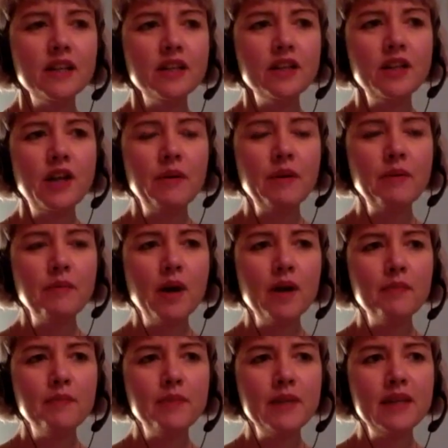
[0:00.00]
you know, it
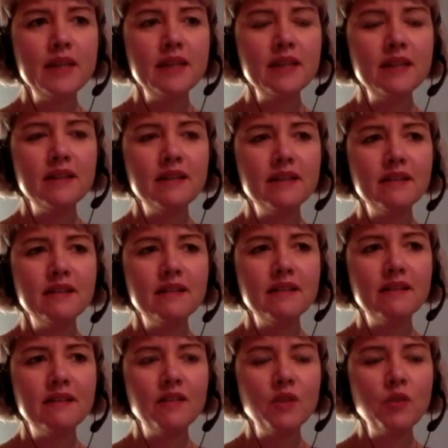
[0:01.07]
might be
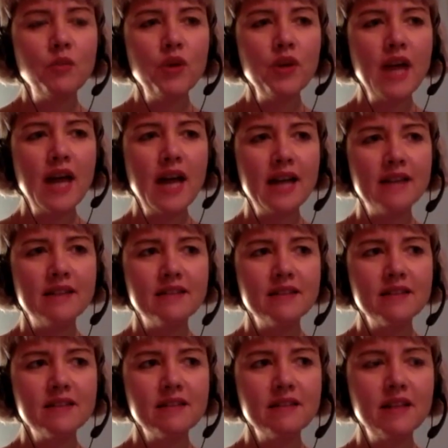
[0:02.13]
on the one
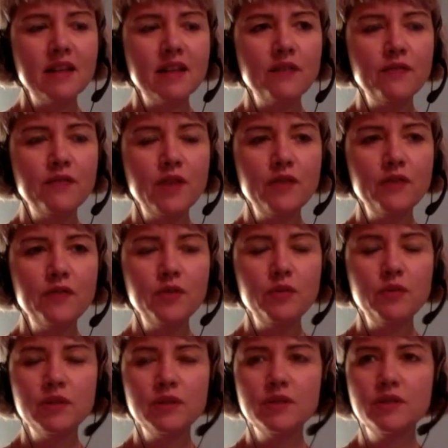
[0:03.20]
hand, if if you
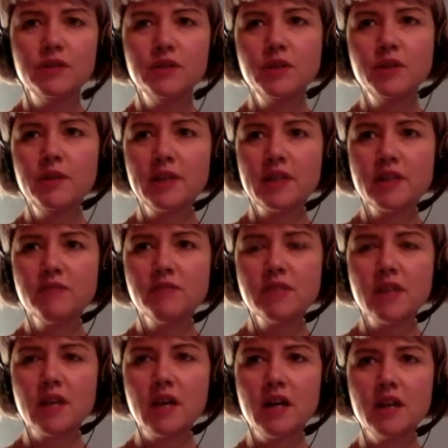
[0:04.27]
were doing this
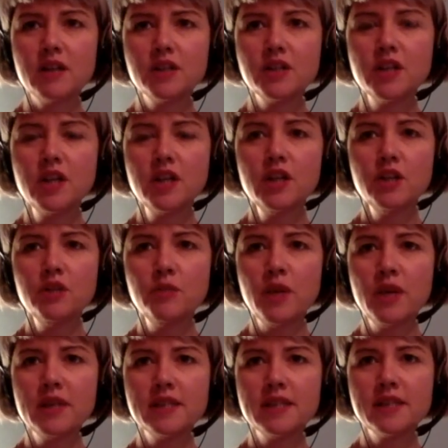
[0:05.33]
research you
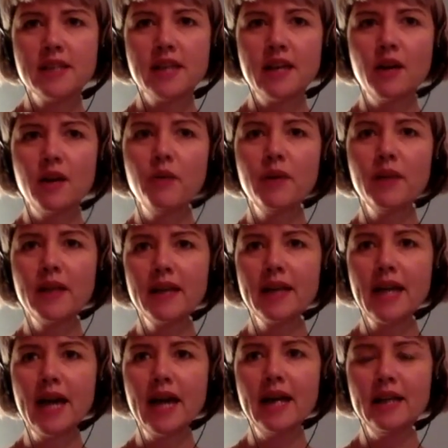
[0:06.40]
might just say oh well,
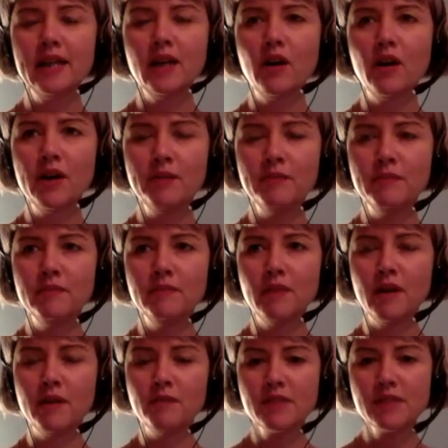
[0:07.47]
okay i'm
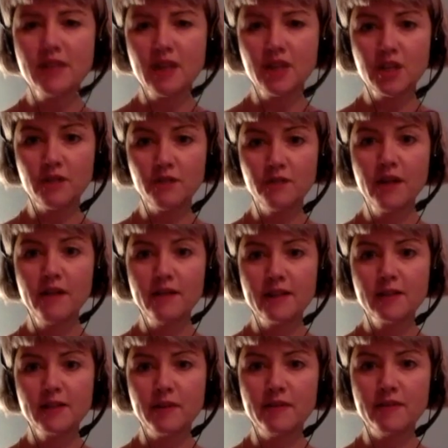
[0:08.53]
i'm researching fairy
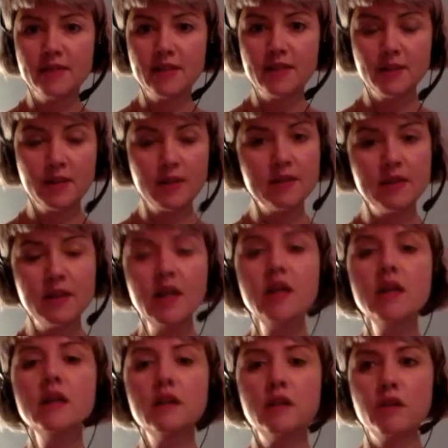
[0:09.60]
experiences because
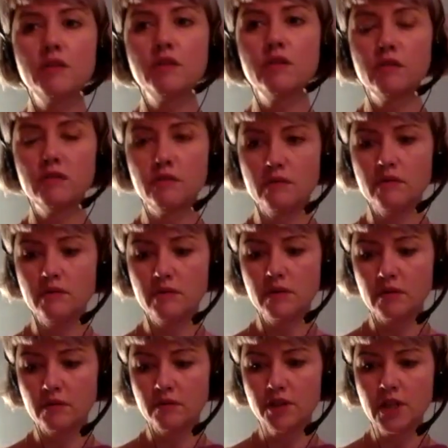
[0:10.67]
you know the
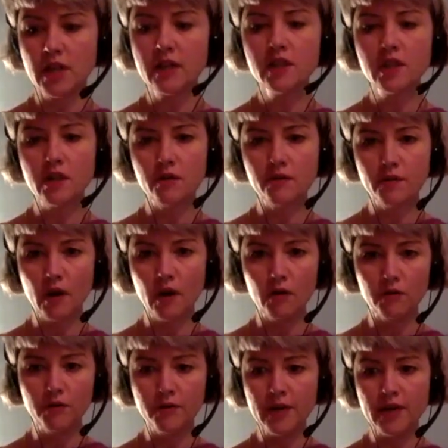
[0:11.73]
the crescendo of the
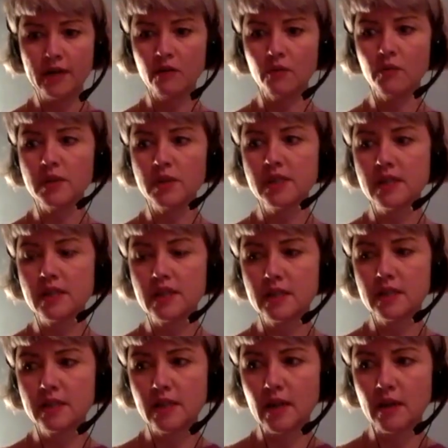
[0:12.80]
whole thing was that
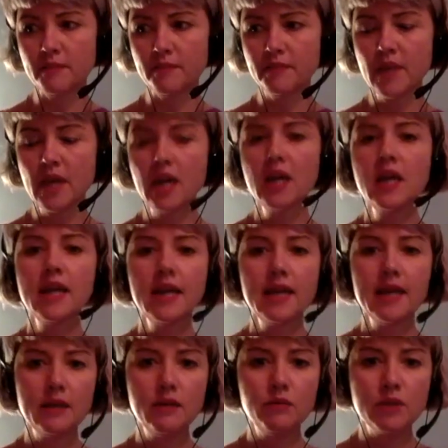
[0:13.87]
um,
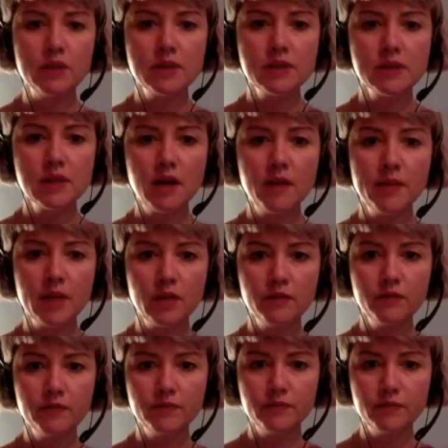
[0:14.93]
he was coming
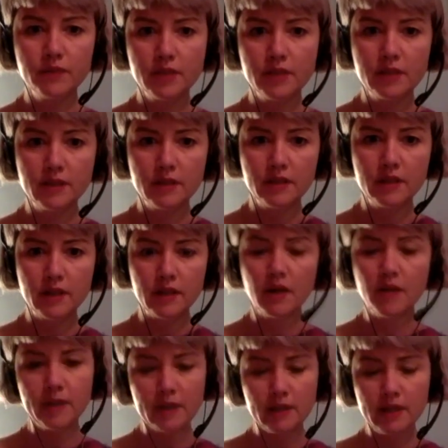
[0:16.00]
off you know
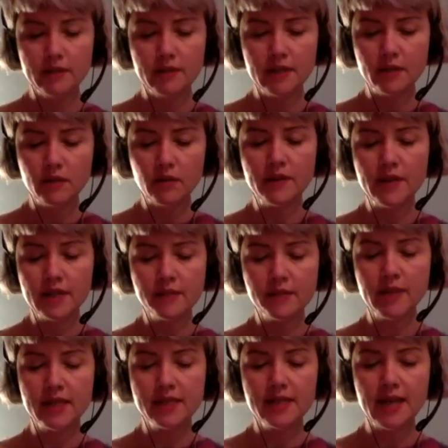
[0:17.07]
coming he'd, he'd gone there to
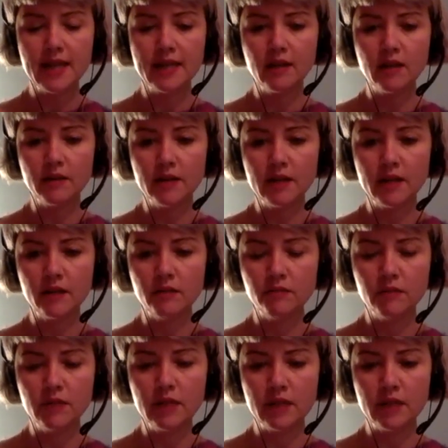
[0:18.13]
meditate uh, in a
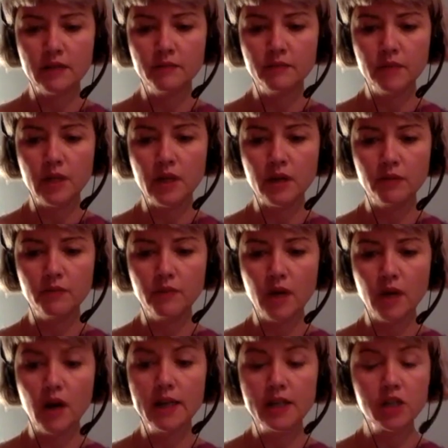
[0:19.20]
in a you know a
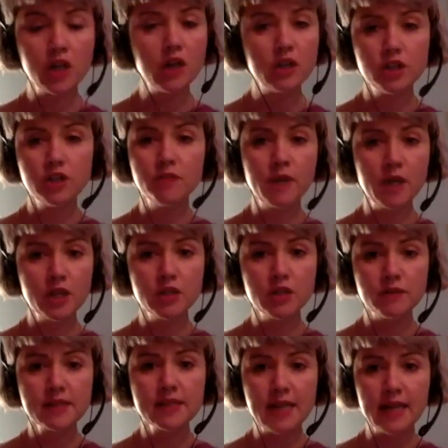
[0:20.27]
highly charged
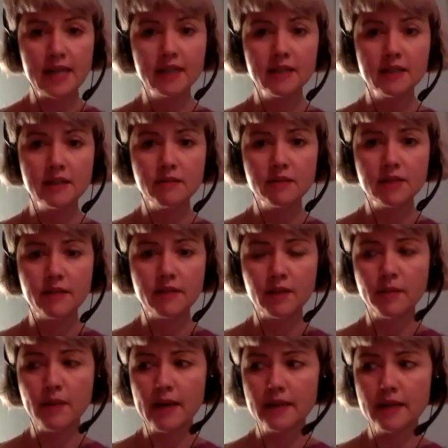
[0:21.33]
emotional state he was having
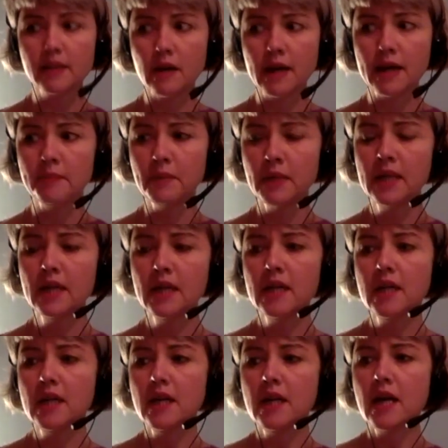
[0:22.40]
a bad time
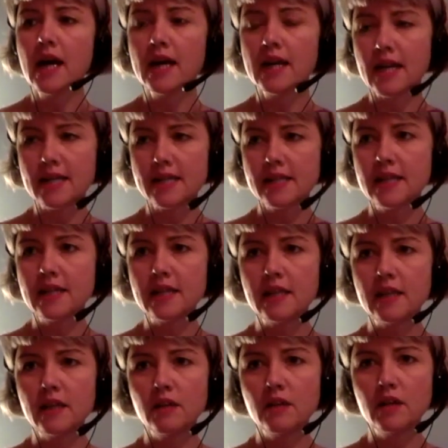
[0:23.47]
and as
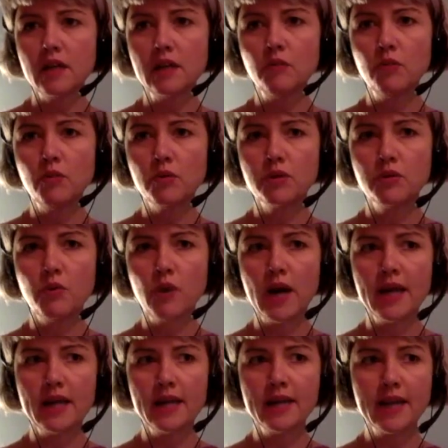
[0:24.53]
he he walked
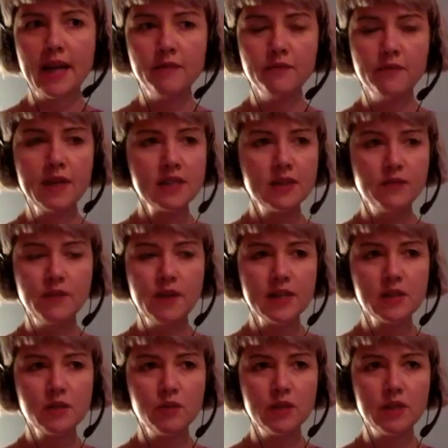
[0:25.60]
away he came face to
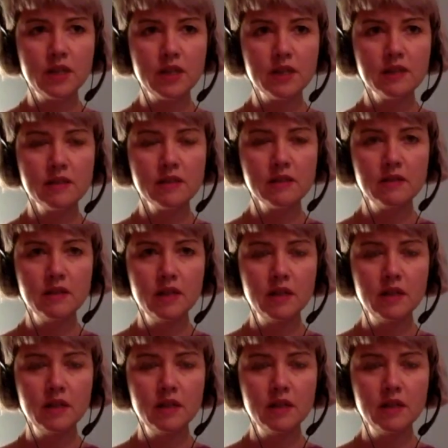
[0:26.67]
face with this